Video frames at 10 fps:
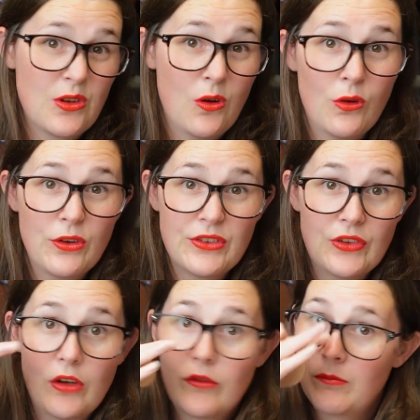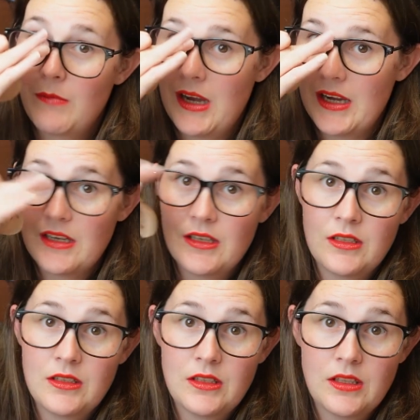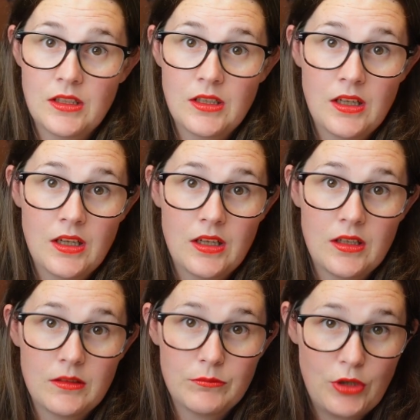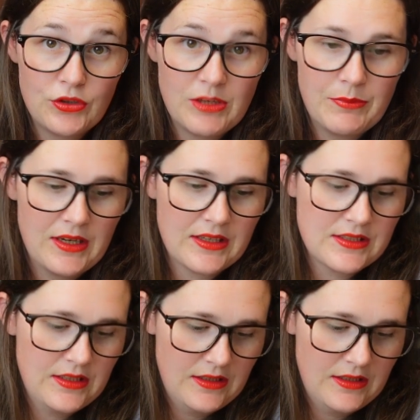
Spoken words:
corners of my project bags.